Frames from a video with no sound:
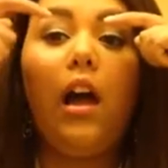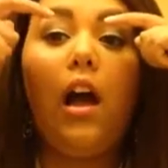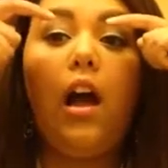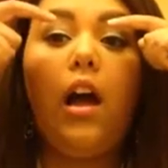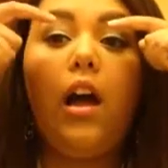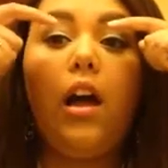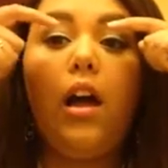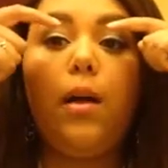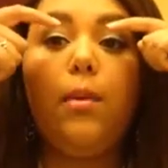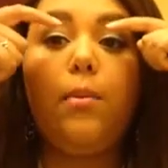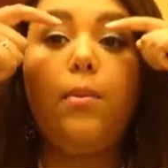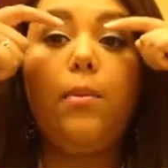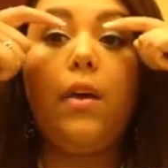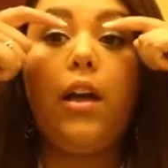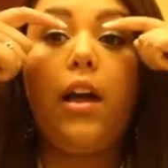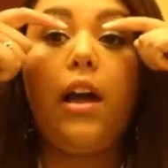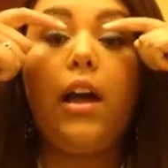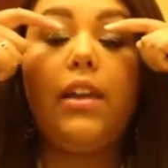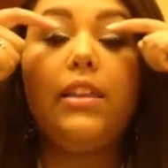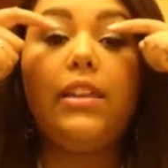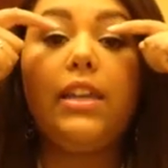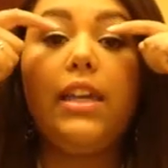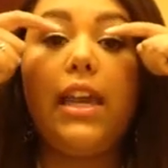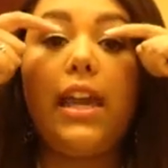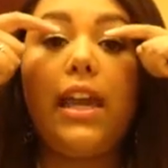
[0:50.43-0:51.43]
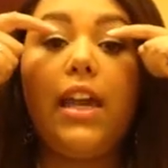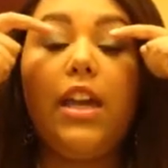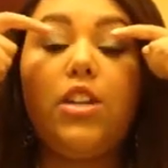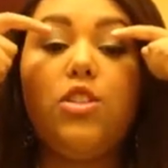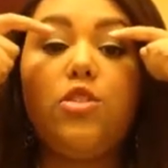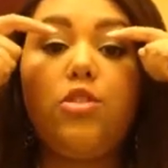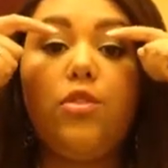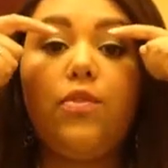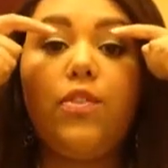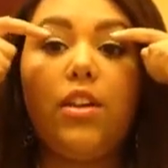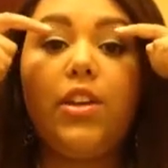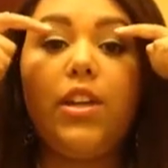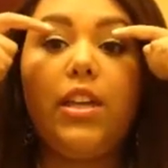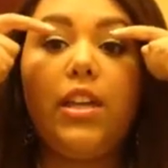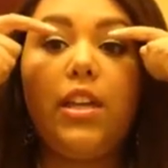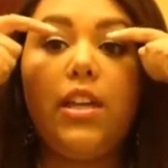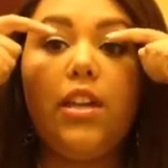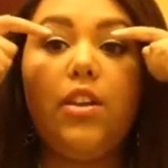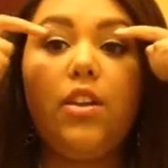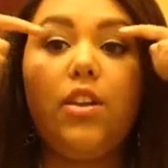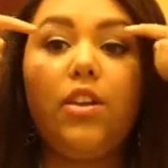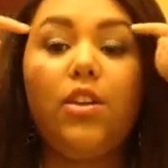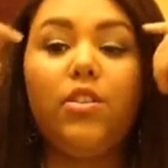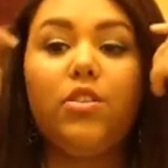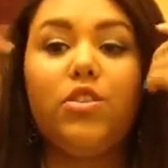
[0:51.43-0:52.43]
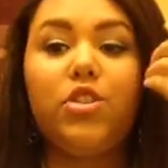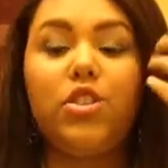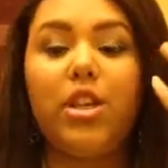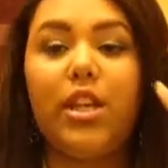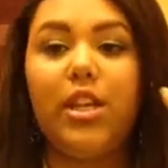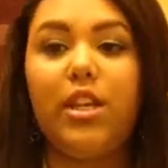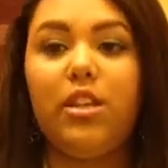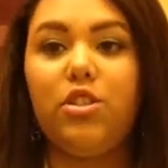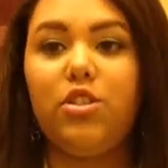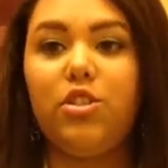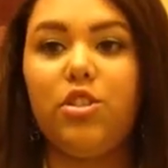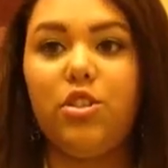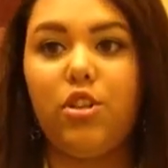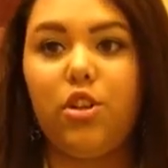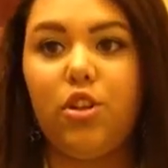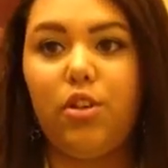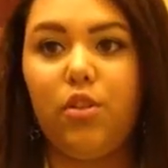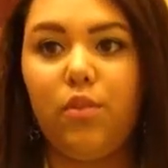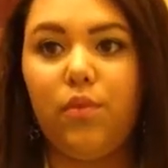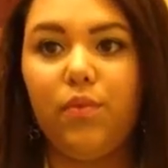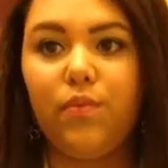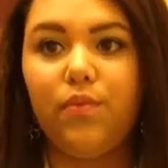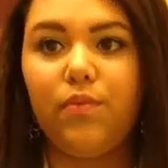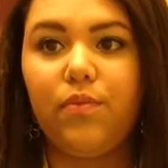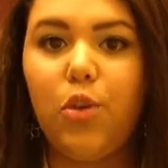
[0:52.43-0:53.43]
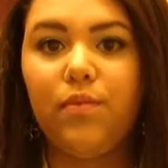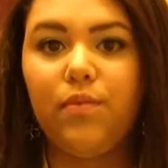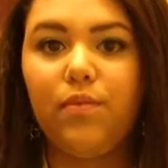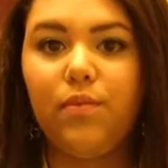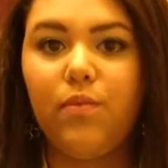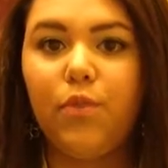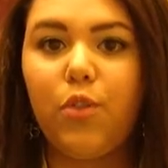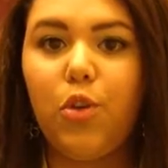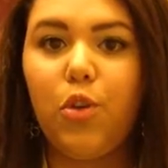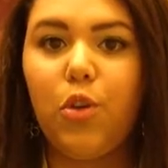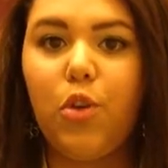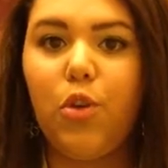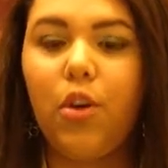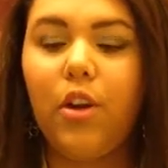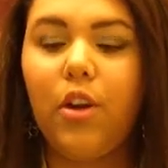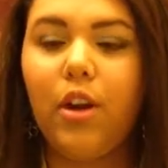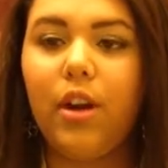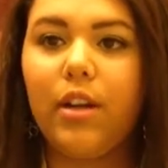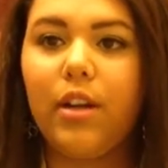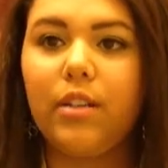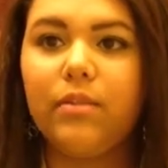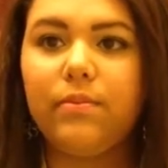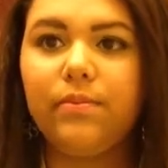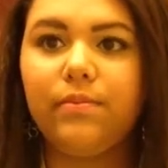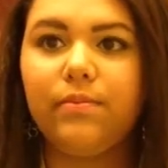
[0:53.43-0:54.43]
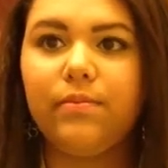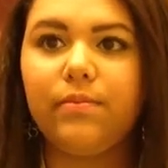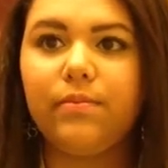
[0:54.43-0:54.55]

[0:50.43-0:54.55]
on the edge over here, change, the